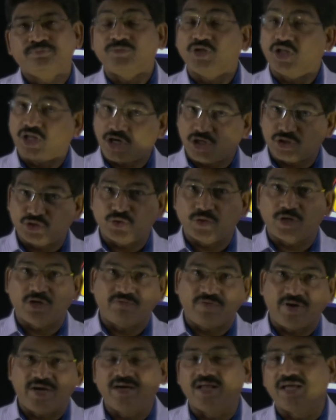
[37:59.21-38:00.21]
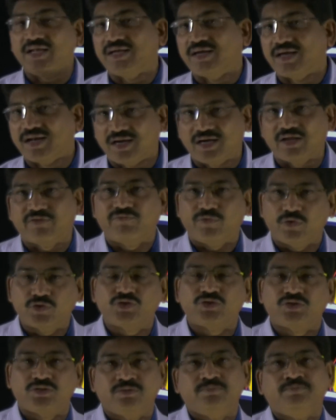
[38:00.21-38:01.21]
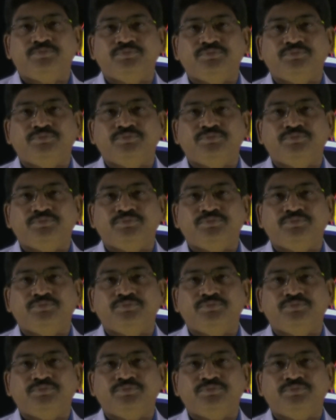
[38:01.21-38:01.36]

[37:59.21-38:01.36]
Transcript: there also you can find daily current affairs.